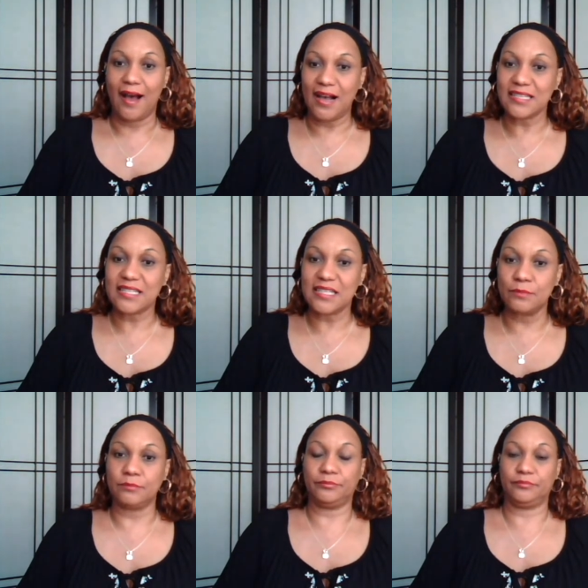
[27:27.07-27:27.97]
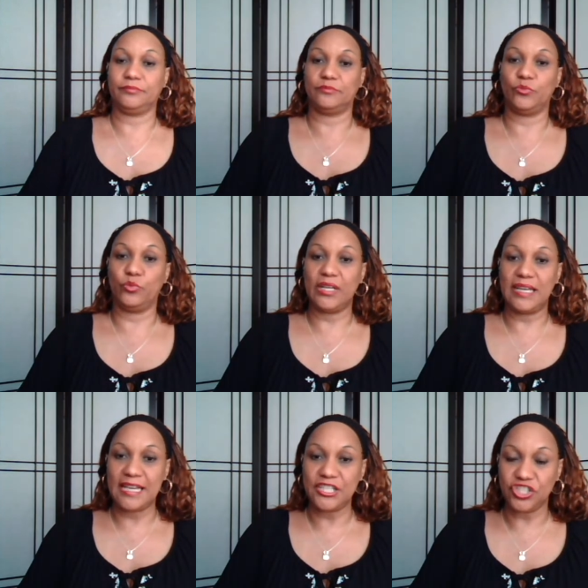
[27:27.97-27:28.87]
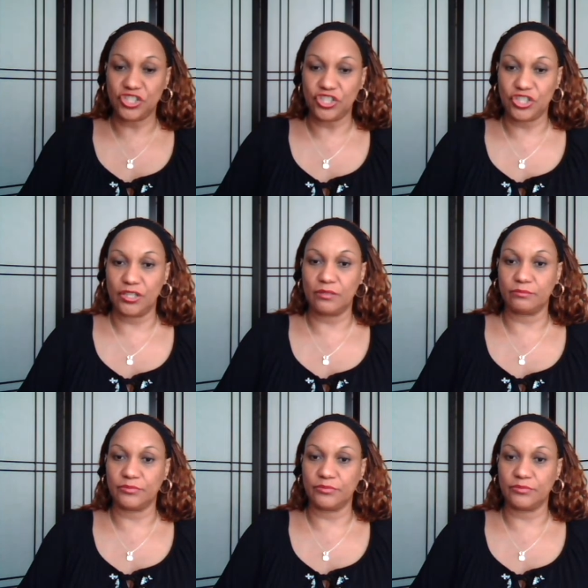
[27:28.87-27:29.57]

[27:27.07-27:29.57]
awesome relationship,